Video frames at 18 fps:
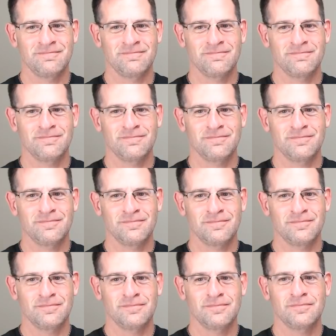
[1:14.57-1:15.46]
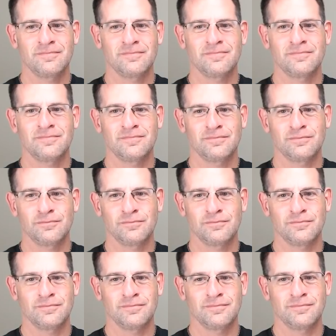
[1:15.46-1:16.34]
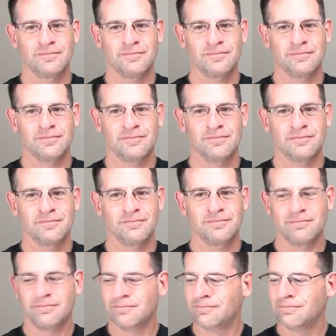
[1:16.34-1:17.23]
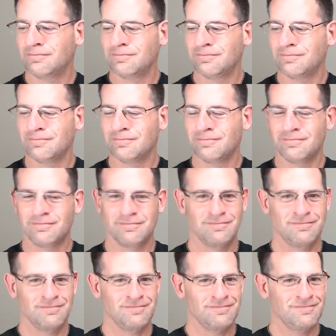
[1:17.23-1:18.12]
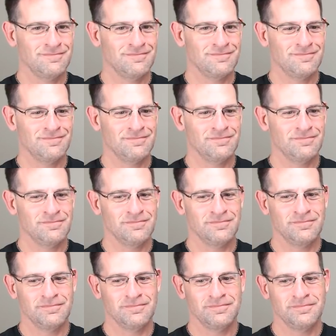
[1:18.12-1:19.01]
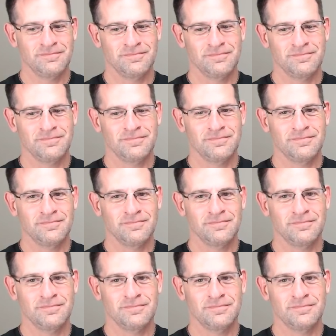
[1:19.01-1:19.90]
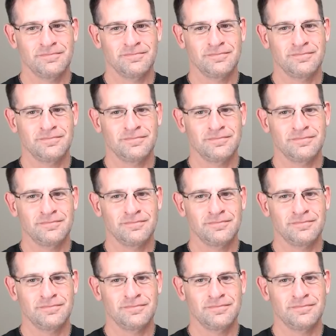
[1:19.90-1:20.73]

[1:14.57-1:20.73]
The person shown says nothing.